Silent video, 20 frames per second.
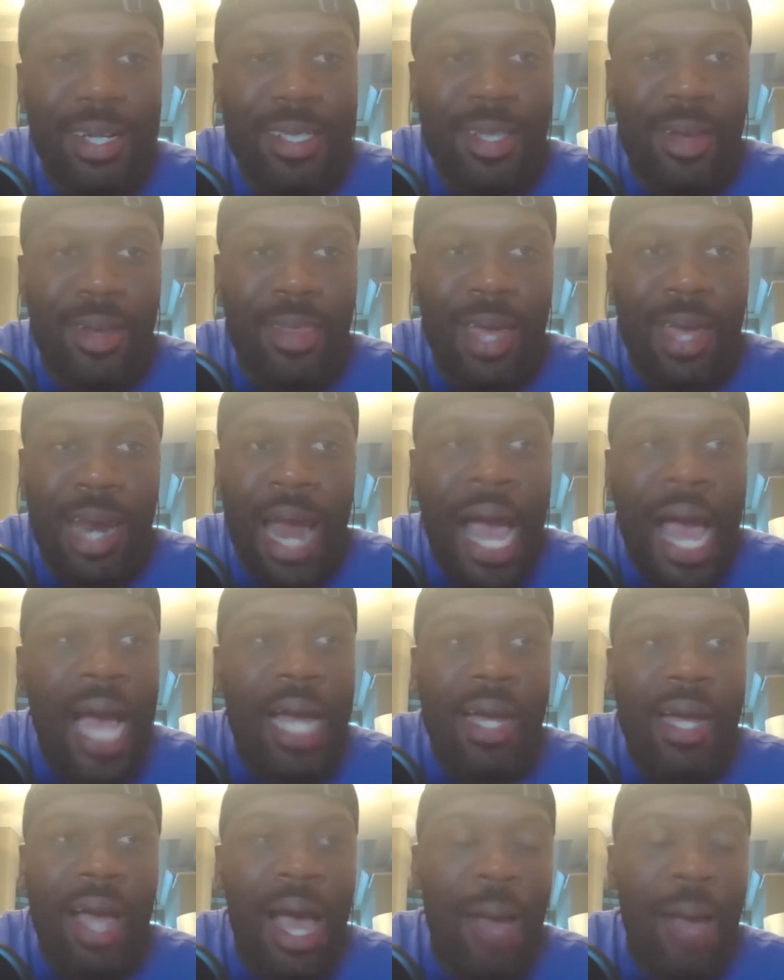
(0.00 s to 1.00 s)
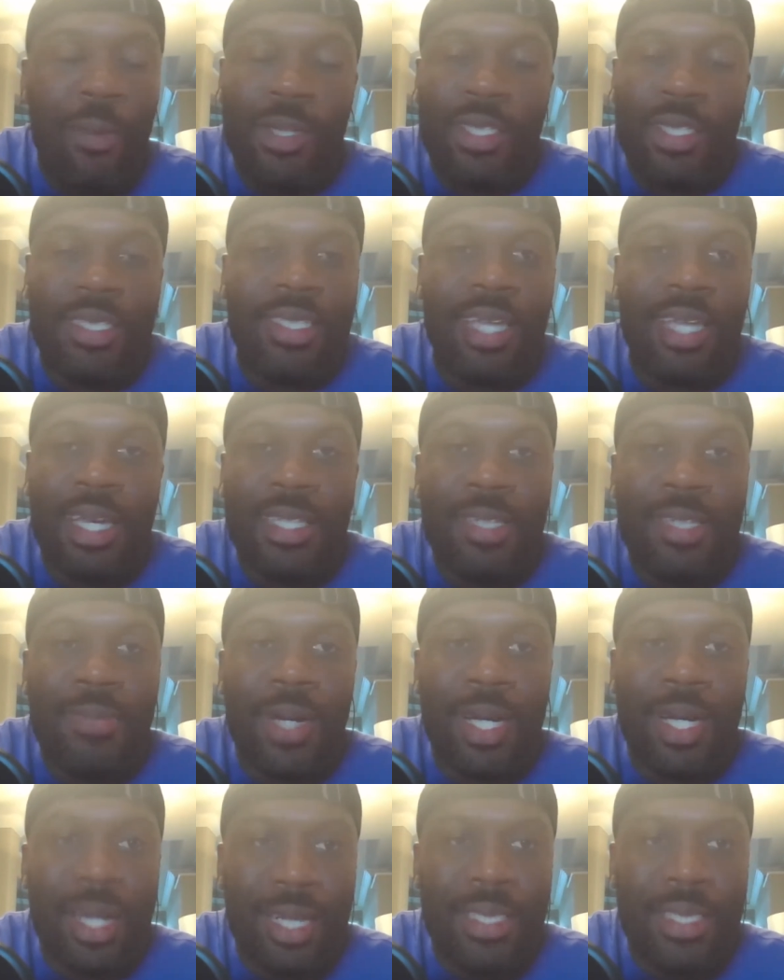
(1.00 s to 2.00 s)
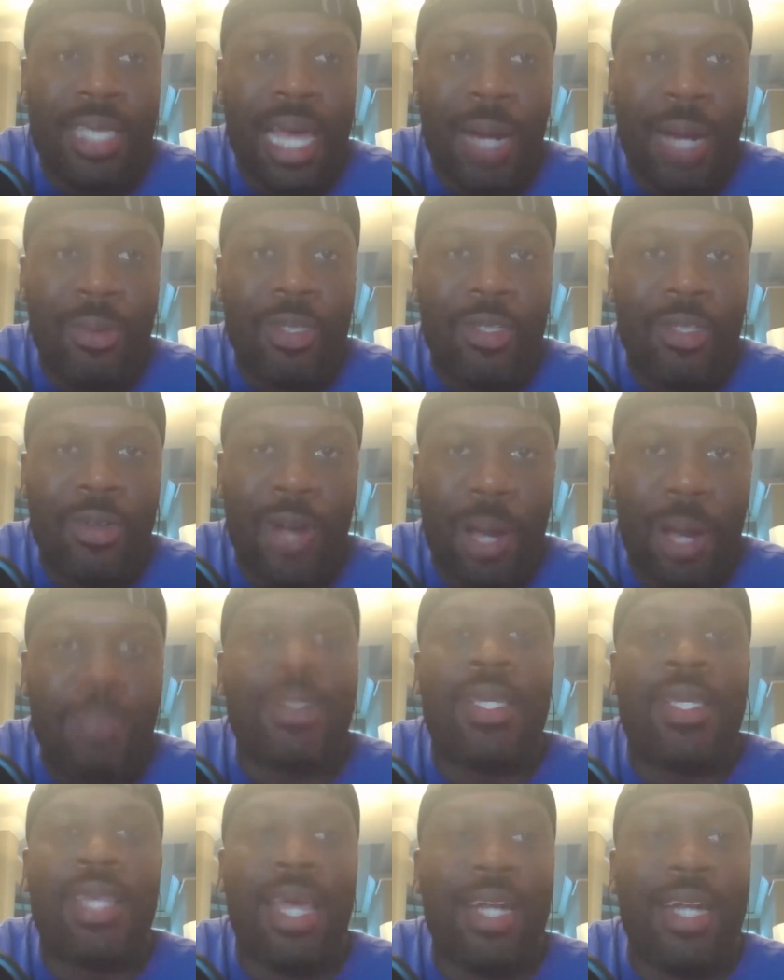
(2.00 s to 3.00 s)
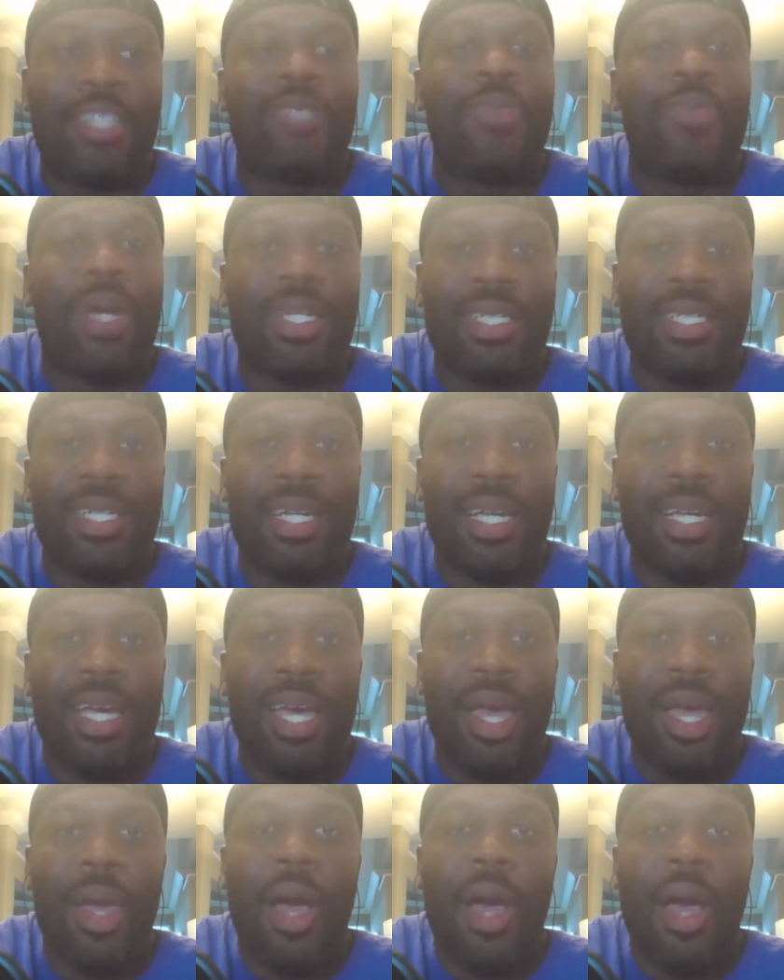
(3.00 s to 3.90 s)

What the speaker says: So then I was sticking to my guns that it was Krebs, and then especially